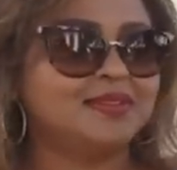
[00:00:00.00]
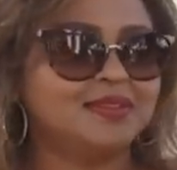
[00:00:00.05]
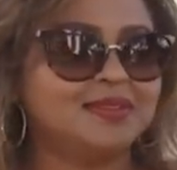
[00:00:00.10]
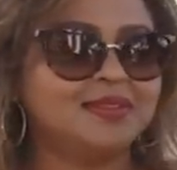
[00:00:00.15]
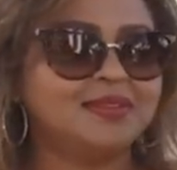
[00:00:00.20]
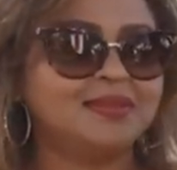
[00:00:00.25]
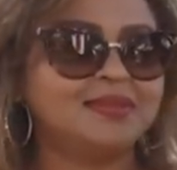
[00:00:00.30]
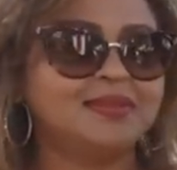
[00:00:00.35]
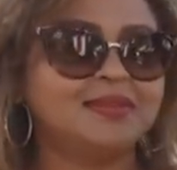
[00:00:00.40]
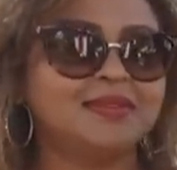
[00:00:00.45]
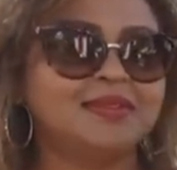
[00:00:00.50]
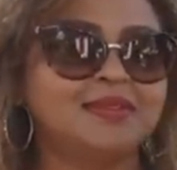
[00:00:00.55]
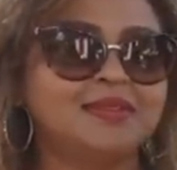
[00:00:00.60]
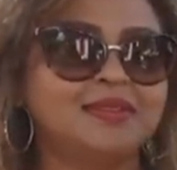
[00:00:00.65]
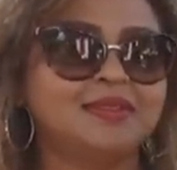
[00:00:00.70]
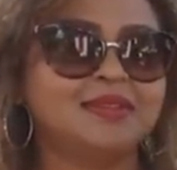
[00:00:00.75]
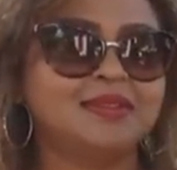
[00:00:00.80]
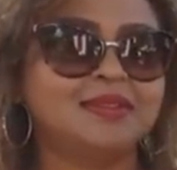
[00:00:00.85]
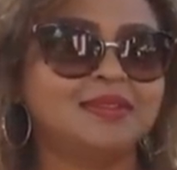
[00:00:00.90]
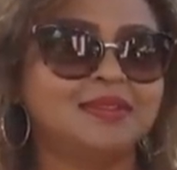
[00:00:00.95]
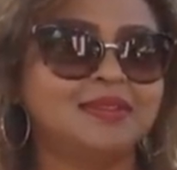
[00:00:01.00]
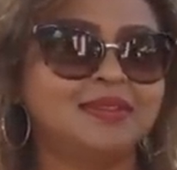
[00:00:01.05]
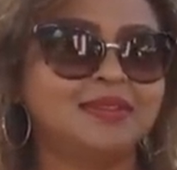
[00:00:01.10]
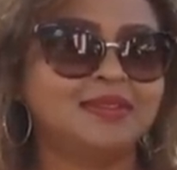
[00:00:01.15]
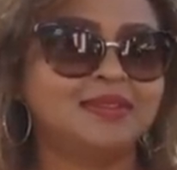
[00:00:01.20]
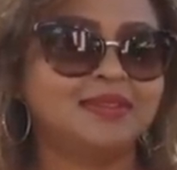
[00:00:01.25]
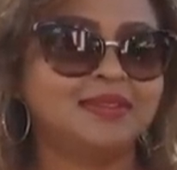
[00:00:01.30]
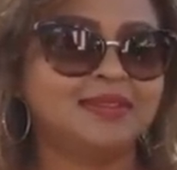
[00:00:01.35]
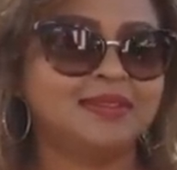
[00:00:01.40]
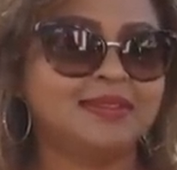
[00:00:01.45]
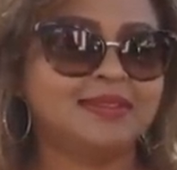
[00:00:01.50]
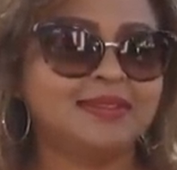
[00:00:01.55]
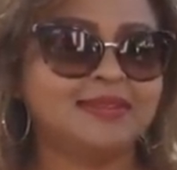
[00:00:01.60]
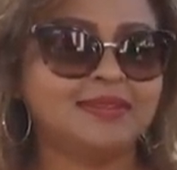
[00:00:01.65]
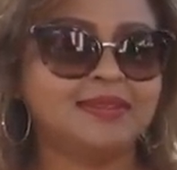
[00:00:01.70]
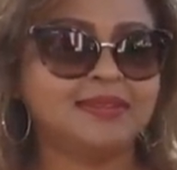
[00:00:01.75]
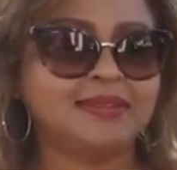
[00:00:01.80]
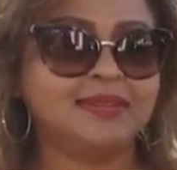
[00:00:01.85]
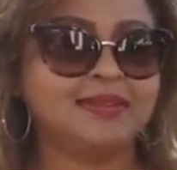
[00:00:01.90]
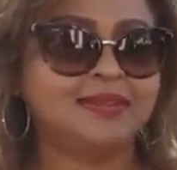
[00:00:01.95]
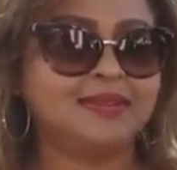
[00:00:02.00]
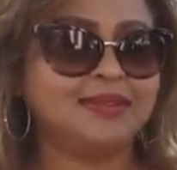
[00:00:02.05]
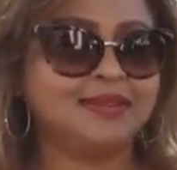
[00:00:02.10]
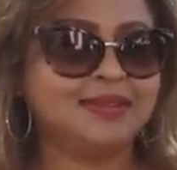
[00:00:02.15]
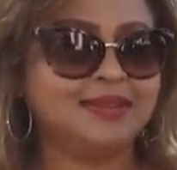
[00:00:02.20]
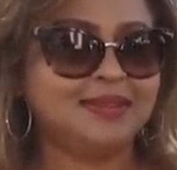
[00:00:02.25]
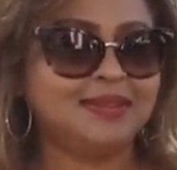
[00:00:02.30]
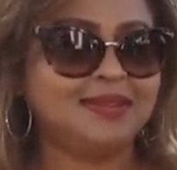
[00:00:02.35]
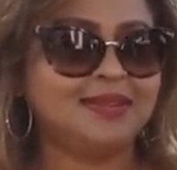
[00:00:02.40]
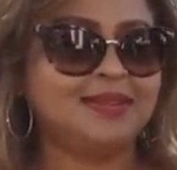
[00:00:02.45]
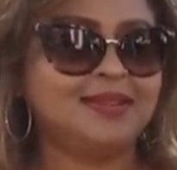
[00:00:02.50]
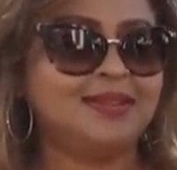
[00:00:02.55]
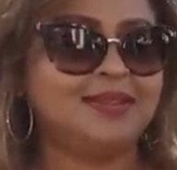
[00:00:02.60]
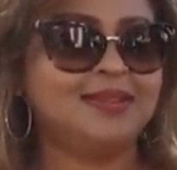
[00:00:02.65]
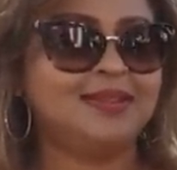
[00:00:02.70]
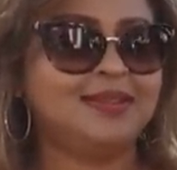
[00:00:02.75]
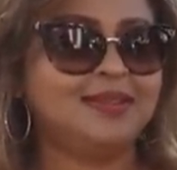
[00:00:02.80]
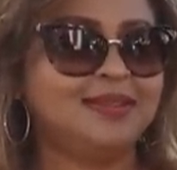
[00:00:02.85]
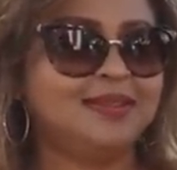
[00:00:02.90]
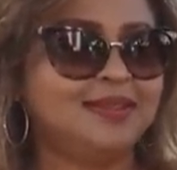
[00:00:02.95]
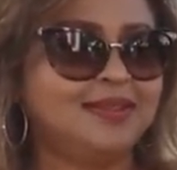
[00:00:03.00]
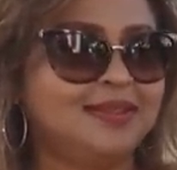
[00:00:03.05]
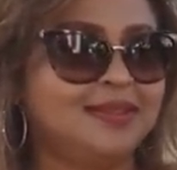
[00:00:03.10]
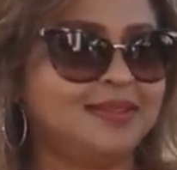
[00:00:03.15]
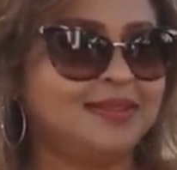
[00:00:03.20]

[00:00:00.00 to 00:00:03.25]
[no speech]